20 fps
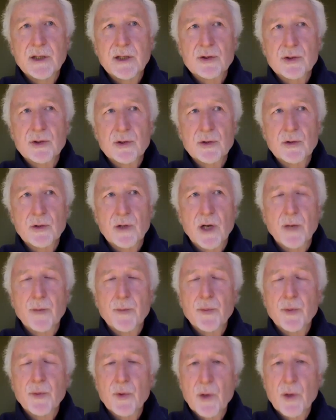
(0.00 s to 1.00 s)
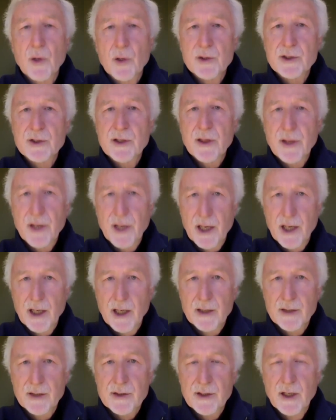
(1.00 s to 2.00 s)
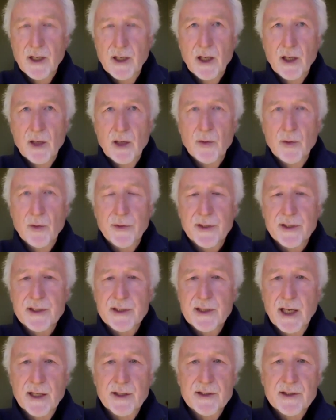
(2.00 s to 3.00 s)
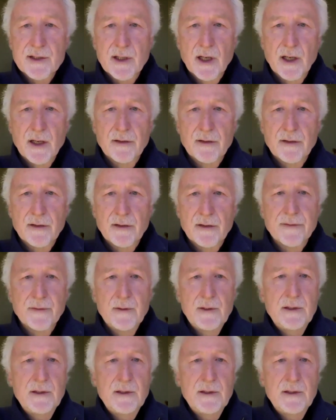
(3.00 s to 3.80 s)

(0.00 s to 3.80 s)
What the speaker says: to approach things with a sense of